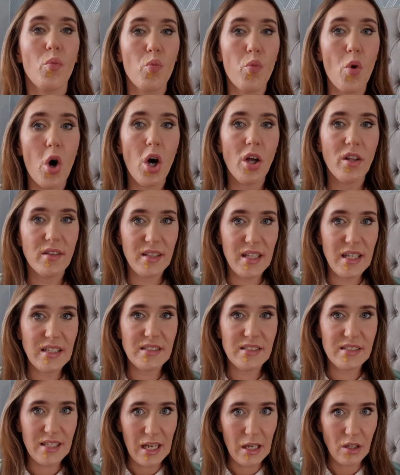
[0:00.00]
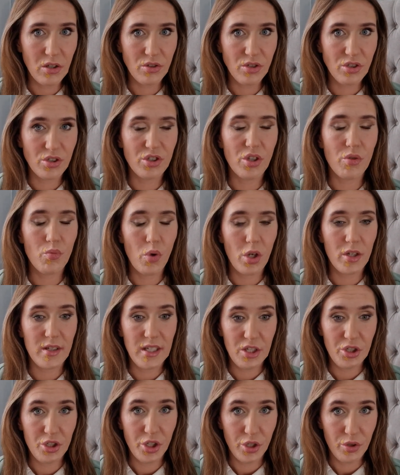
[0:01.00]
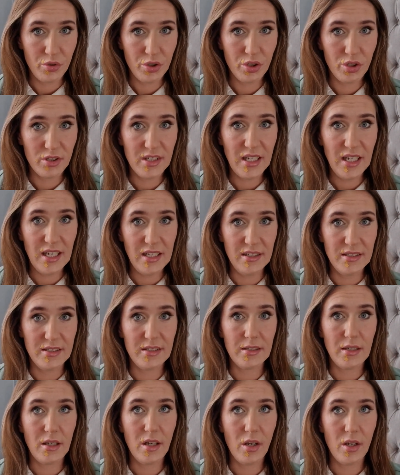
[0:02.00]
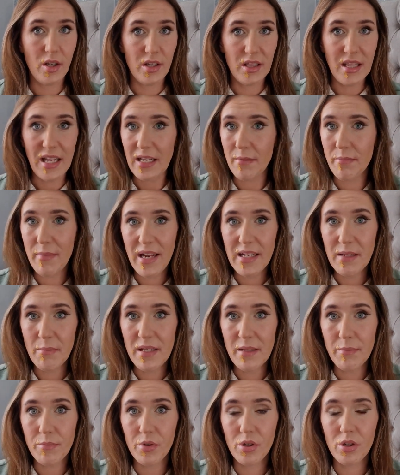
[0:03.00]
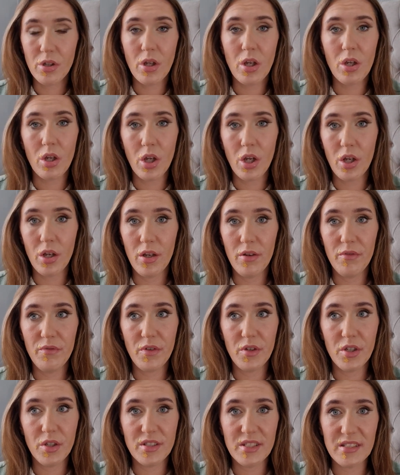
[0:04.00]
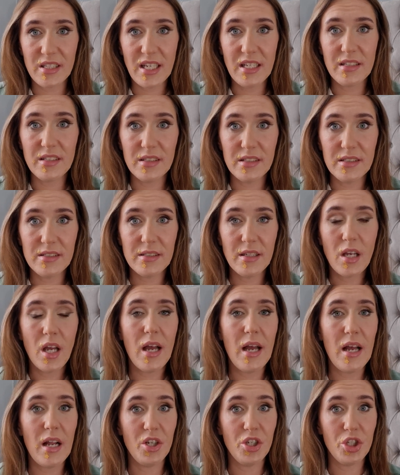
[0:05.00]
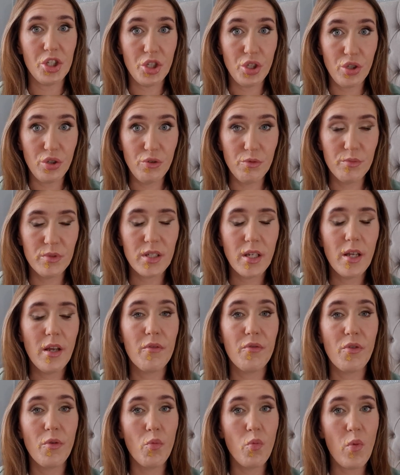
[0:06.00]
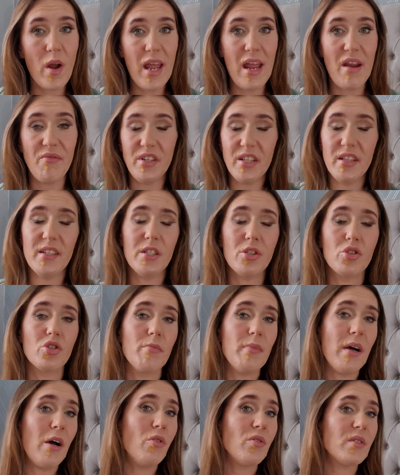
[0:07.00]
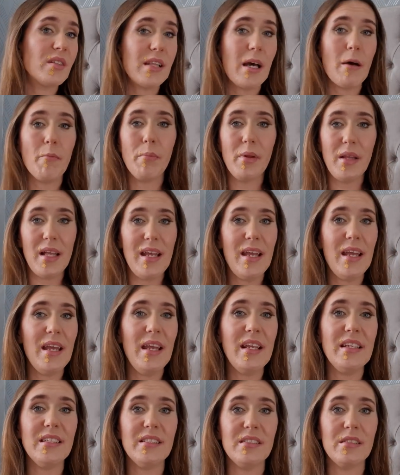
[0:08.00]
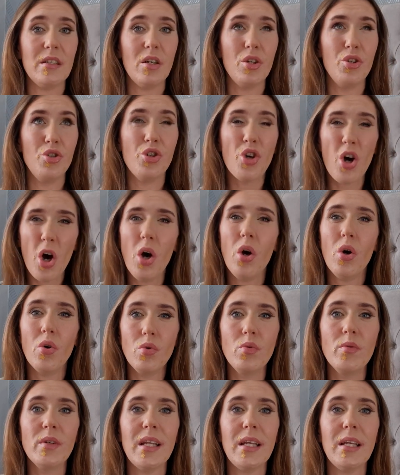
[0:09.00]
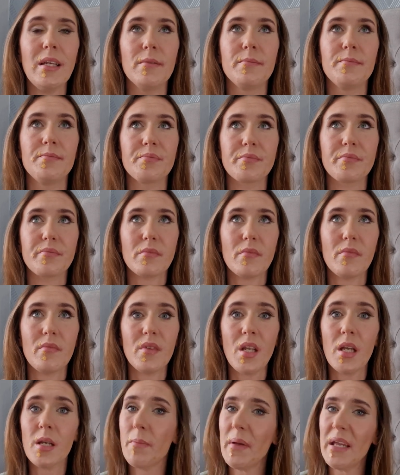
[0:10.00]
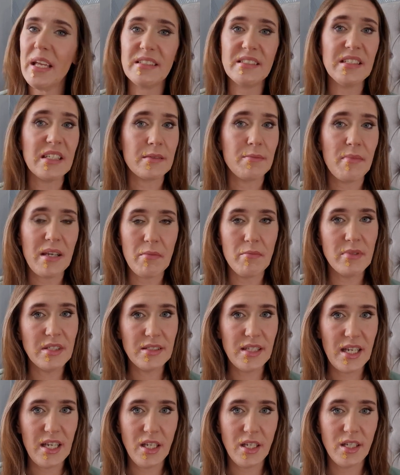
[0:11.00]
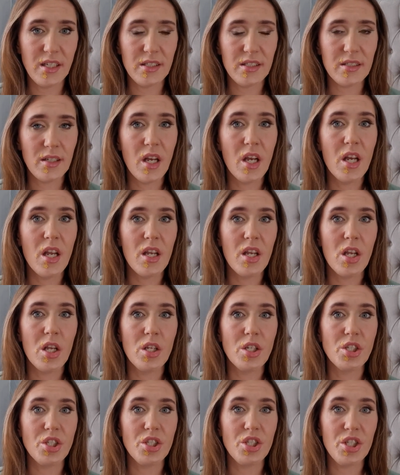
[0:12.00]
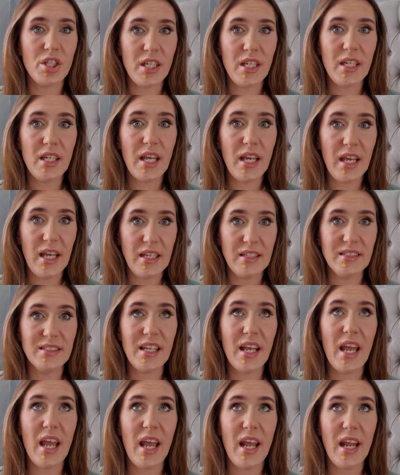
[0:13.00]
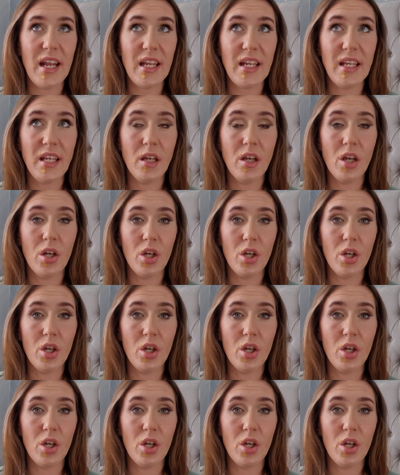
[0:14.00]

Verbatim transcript: what this tells us and what this shows us is, like many people have stated and assumed, from everything that's come out that Blair is not only a person that's made mistakes, she is a